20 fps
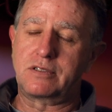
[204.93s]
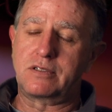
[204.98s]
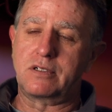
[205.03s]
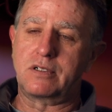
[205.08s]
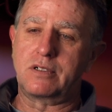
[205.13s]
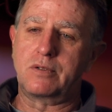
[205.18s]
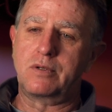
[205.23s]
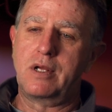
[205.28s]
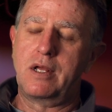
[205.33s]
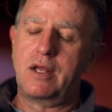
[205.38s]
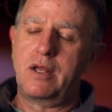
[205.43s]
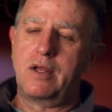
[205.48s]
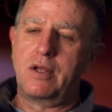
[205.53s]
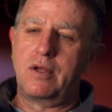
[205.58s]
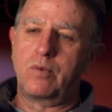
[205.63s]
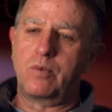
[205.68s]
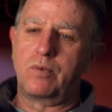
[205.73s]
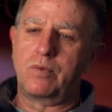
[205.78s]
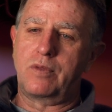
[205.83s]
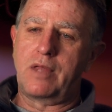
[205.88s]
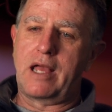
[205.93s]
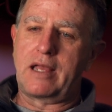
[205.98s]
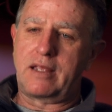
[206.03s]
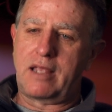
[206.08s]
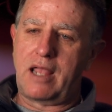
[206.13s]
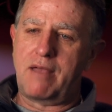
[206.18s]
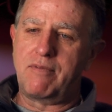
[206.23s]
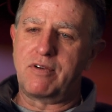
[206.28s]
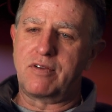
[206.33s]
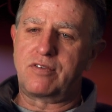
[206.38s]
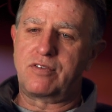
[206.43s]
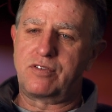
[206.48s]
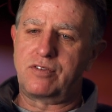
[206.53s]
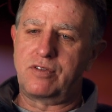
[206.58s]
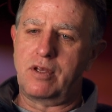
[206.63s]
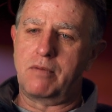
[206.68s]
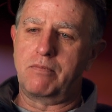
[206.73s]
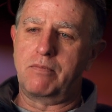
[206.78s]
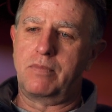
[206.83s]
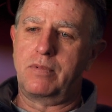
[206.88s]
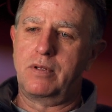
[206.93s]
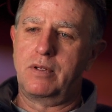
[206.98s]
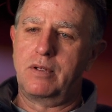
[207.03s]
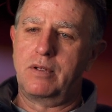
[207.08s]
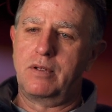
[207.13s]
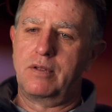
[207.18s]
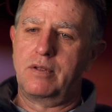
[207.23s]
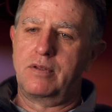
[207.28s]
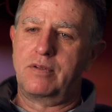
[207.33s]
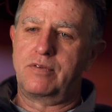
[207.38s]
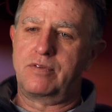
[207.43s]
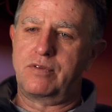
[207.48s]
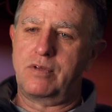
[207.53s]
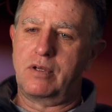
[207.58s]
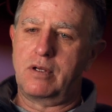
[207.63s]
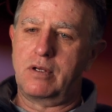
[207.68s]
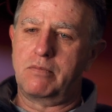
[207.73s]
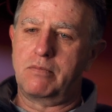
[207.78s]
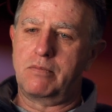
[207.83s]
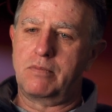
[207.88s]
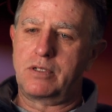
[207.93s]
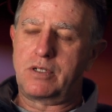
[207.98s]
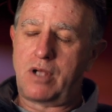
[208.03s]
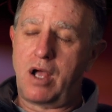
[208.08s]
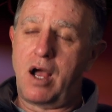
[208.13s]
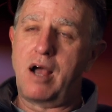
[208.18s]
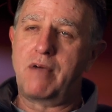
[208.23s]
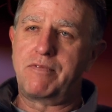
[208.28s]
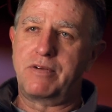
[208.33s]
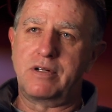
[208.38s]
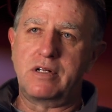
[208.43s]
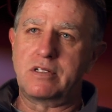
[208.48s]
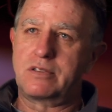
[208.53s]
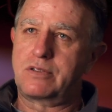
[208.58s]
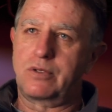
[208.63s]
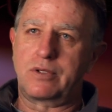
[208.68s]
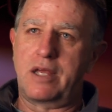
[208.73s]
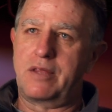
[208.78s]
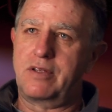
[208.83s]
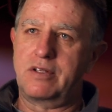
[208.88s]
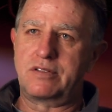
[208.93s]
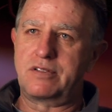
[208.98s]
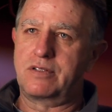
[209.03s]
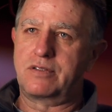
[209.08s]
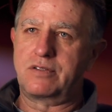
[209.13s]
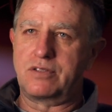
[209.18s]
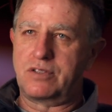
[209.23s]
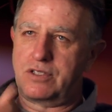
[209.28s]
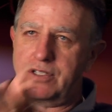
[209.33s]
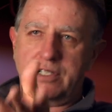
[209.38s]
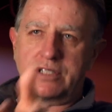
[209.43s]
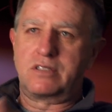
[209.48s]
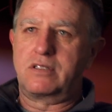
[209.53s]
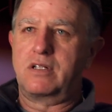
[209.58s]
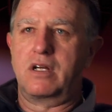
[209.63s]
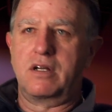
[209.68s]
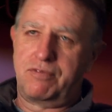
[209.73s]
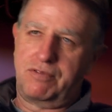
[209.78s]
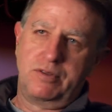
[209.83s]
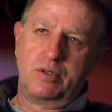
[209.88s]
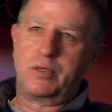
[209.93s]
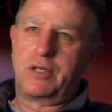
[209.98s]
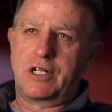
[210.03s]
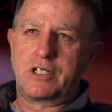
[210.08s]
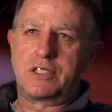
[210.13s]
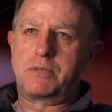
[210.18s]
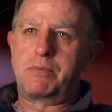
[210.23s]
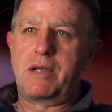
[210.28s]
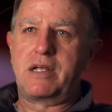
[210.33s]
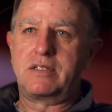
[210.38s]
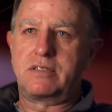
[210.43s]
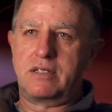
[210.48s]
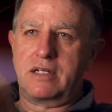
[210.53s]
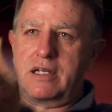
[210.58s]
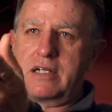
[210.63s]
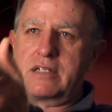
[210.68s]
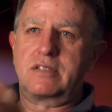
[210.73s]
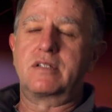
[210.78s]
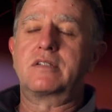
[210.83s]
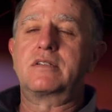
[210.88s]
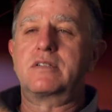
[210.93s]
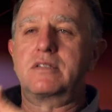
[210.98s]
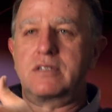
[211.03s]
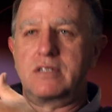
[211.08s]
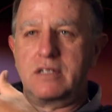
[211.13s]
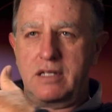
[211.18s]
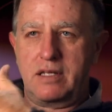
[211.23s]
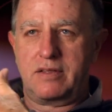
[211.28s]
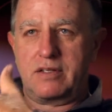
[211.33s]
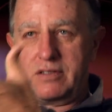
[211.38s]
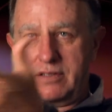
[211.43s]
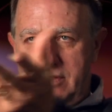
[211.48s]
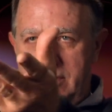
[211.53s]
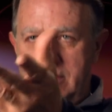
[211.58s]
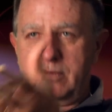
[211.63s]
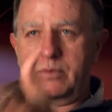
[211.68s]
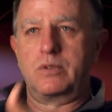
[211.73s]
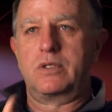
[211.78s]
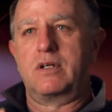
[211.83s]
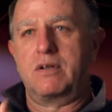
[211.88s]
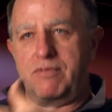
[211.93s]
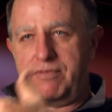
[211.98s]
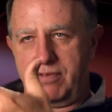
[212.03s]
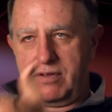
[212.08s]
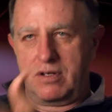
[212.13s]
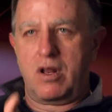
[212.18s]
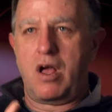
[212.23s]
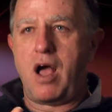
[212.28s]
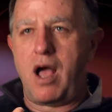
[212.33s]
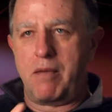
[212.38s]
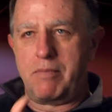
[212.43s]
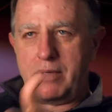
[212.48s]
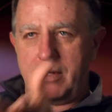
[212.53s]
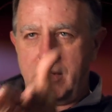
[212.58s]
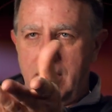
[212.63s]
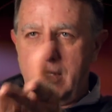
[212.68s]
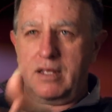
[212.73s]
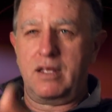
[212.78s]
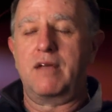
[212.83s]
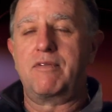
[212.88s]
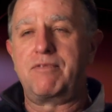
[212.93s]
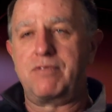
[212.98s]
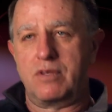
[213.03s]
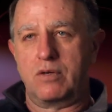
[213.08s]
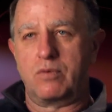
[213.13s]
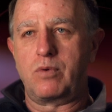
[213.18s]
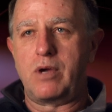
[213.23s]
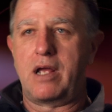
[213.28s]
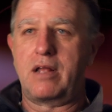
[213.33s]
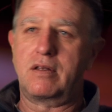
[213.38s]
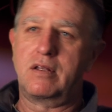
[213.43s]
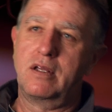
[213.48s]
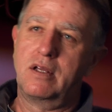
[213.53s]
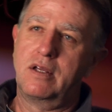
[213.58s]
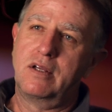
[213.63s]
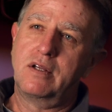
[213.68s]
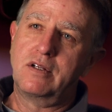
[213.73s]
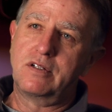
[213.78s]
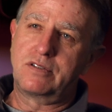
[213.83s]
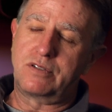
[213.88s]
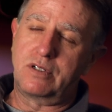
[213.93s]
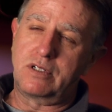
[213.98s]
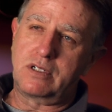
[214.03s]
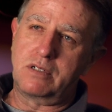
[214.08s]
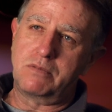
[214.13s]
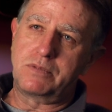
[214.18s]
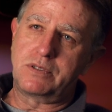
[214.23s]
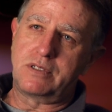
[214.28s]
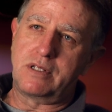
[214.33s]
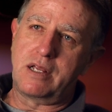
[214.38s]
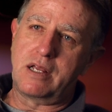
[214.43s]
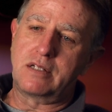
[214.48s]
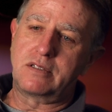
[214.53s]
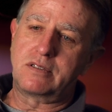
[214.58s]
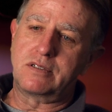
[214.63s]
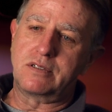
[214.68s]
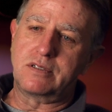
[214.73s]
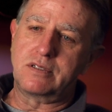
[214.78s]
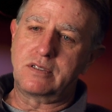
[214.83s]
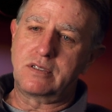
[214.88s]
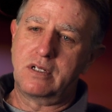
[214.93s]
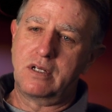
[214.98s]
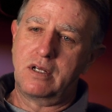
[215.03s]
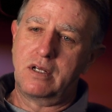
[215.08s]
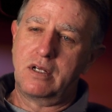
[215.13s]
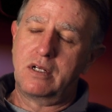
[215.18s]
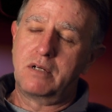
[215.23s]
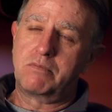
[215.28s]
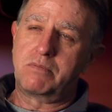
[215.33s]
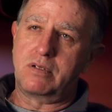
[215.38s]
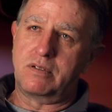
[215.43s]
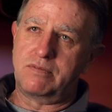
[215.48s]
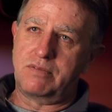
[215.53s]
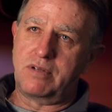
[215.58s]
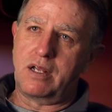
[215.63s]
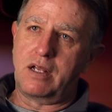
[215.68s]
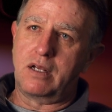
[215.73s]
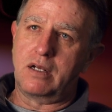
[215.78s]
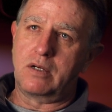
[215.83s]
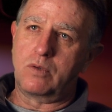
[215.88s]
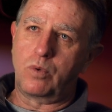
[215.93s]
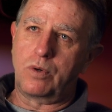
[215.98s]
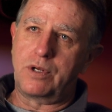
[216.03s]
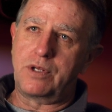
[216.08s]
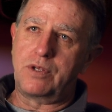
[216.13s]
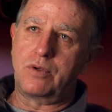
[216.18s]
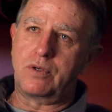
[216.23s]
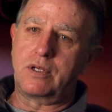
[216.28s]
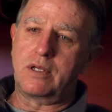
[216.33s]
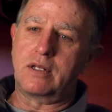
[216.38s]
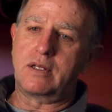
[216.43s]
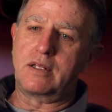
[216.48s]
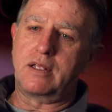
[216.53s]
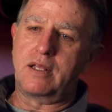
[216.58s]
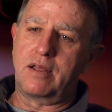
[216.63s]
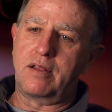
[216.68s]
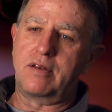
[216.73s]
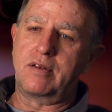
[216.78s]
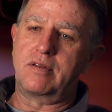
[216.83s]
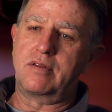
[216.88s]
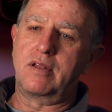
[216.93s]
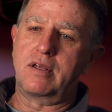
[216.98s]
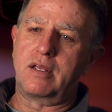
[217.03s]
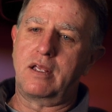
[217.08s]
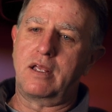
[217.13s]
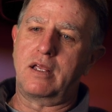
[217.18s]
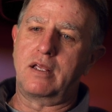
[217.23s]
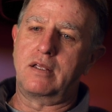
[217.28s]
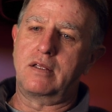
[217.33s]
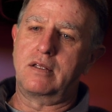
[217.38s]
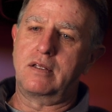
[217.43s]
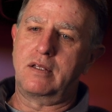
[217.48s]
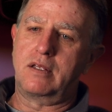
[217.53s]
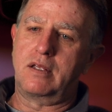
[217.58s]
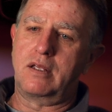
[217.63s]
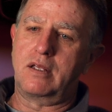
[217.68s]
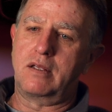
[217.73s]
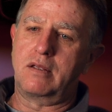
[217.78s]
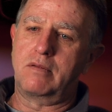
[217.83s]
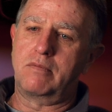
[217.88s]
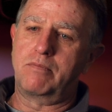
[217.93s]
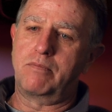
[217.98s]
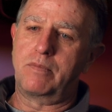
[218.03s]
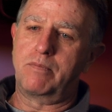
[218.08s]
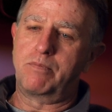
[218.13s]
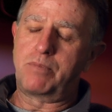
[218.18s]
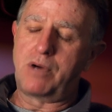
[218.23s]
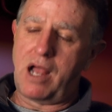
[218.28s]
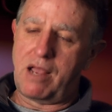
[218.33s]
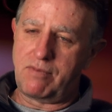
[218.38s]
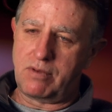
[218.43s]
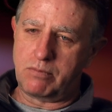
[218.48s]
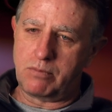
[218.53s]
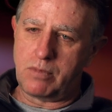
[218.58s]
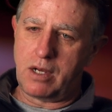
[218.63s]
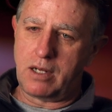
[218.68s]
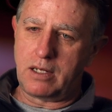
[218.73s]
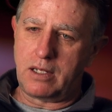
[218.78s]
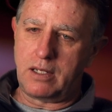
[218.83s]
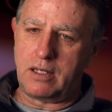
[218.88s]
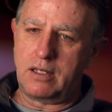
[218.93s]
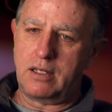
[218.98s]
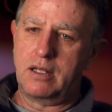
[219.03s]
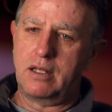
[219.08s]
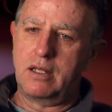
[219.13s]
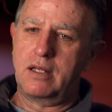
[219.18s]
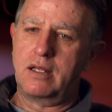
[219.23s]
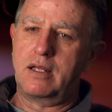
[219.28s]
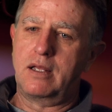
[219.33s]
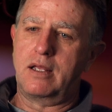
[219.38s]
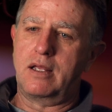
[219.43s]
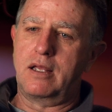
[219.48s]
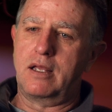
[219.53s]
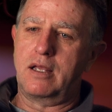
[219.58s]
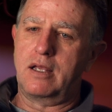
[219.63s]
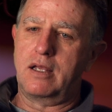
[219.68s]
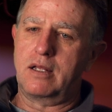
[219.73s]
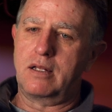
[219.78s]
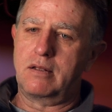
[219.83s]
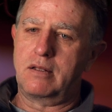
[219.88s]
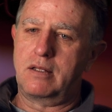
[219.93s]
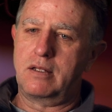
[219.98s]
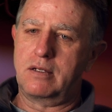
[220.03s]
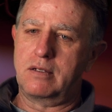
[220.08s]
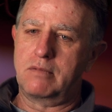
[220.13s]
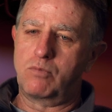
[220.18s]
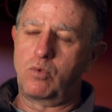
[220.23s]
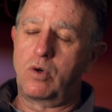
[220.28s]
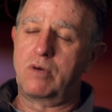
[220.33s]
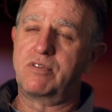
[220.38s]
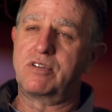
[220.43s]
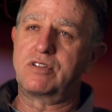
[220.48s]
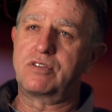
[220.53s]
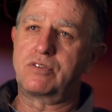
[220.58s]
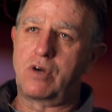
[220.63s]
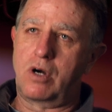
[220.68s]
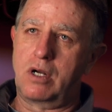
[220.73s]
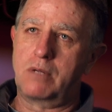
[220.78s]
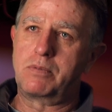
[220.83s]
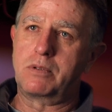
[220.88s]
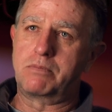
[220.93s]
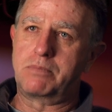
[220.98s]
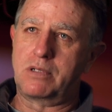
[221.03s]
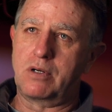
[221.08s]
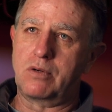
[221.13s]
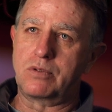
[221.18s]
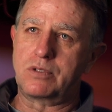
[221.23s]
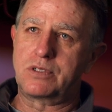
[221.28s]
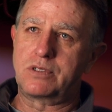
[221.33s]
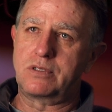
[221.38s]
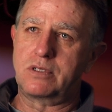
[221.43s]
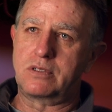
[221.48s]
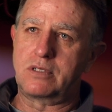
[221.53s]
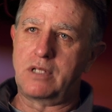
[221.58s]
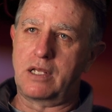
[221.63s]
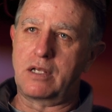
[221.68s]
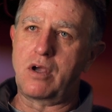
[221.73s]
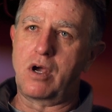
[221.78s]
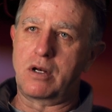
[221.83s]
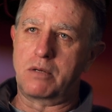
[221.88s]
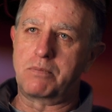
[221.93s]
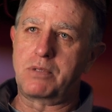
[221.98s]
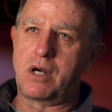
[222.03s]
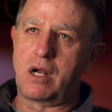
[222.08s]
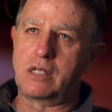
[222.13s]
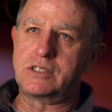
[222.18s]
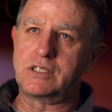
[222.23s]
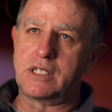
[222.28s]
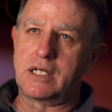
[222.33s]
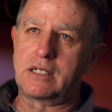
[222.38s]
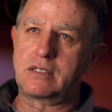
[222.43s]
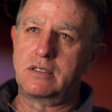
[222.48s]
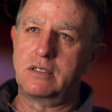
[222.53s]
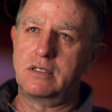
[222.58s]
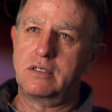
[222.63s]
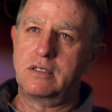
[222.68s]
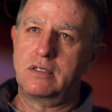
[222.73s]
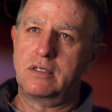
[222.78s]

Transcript: So that gave us some some confidence. Okay, this isn't just a fluke at SpaceX. This is again this is a real phenomena if the right circumstances prevail, where you can get a, a private money and uh, more of a startup approach to take on a project.